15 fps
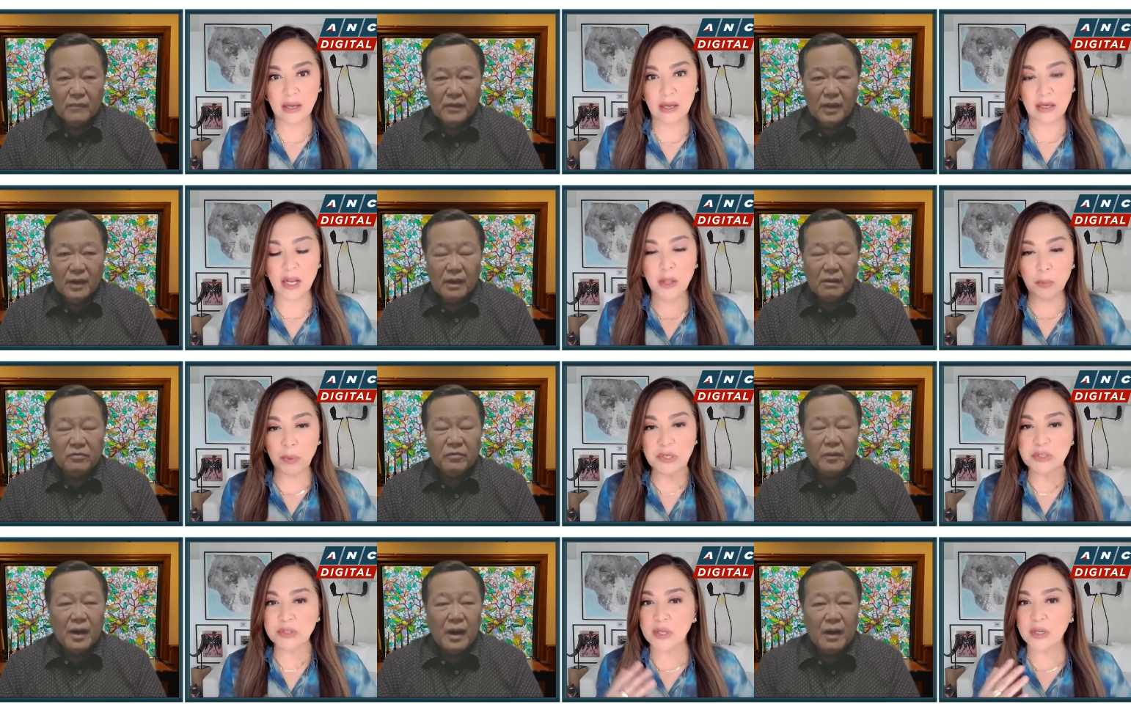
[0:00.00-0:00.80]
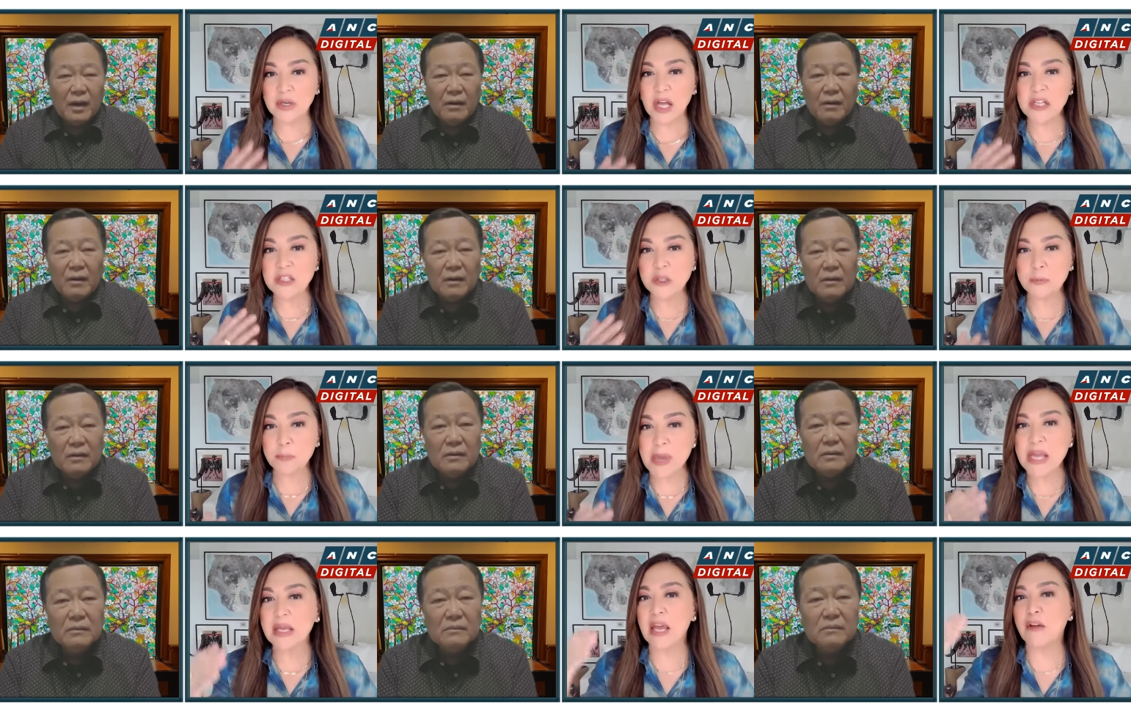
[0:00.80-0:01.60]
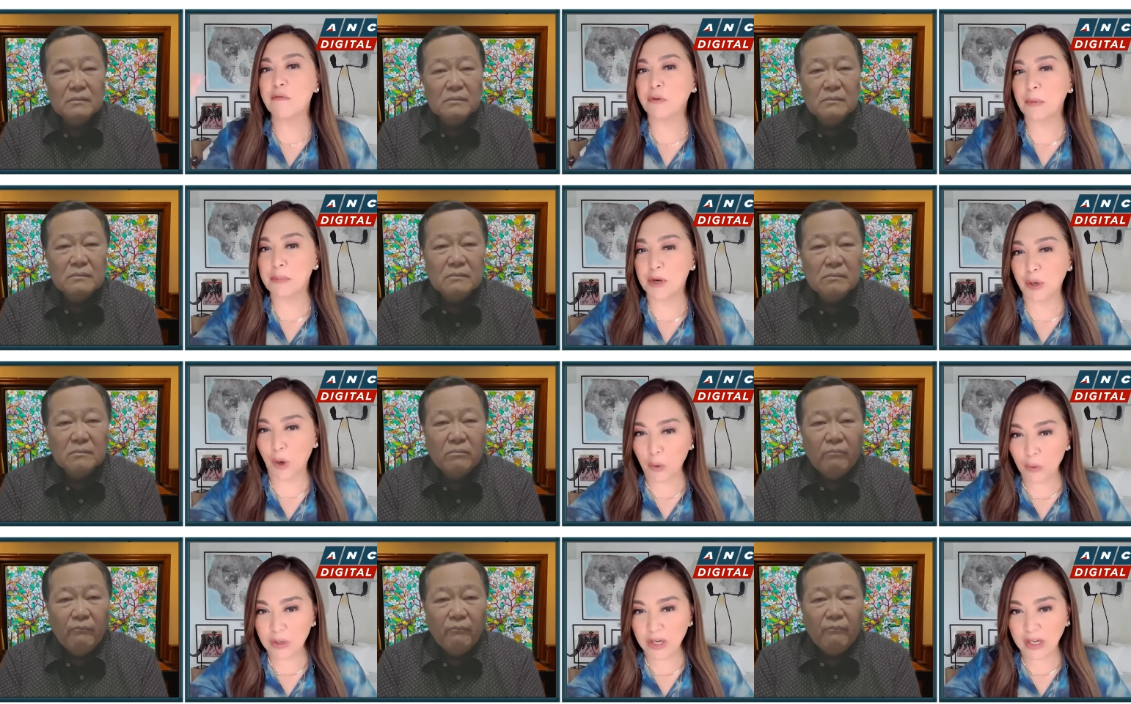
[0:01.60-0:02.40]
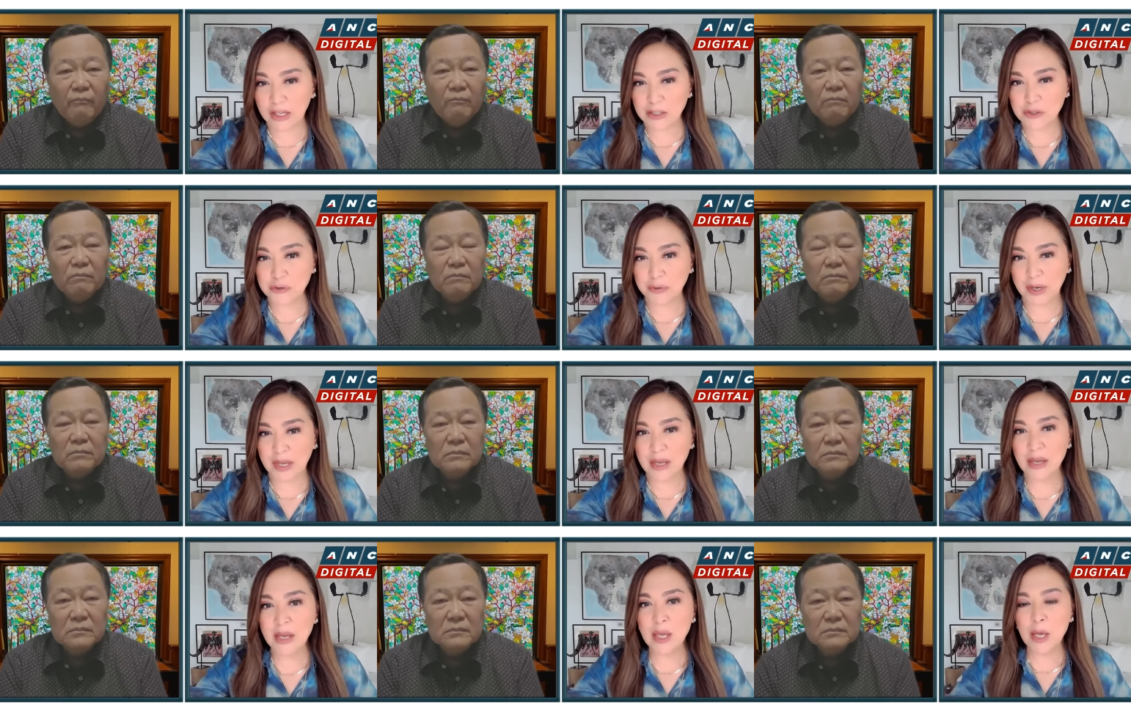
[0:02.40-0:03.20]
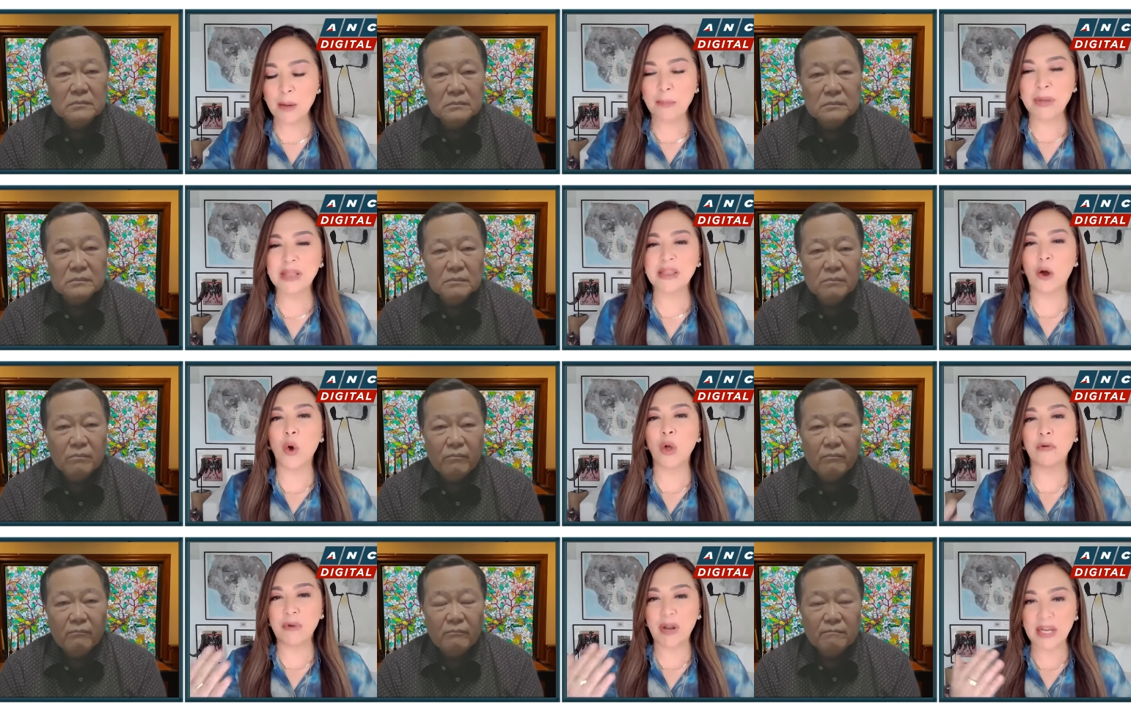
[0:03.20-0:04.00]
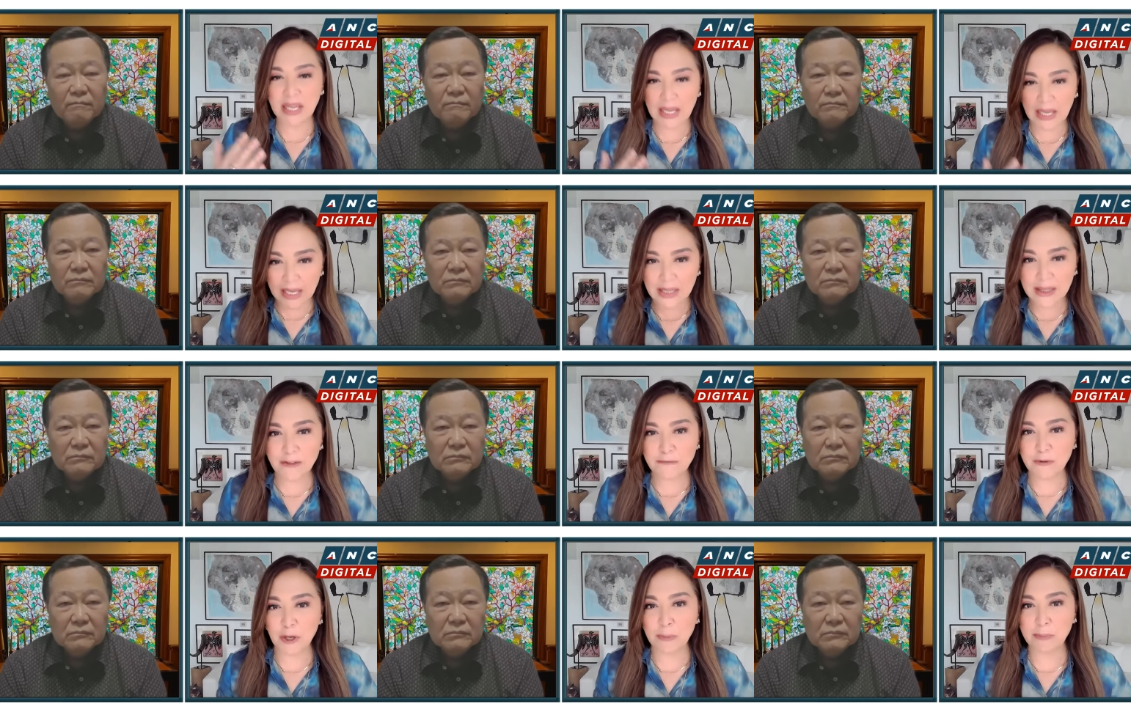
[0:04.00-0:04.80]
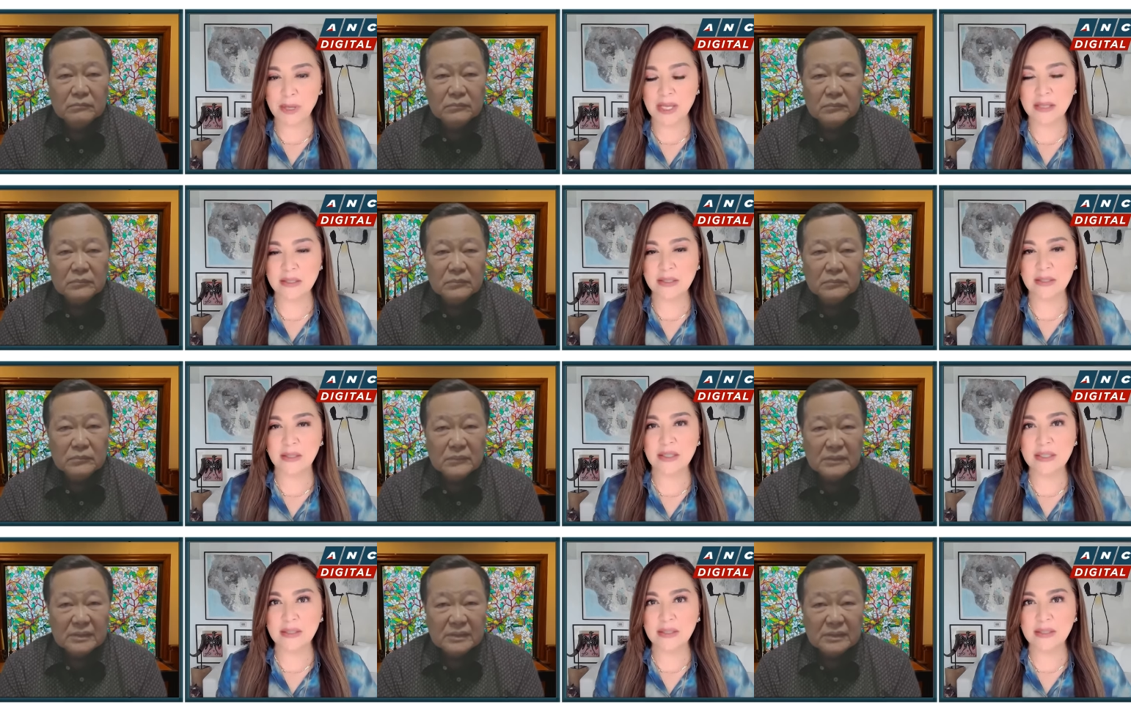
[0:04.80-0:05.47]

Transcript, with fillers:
Speaker 1: In other words, they're not speaking from their own country, but already in the Philippines, they're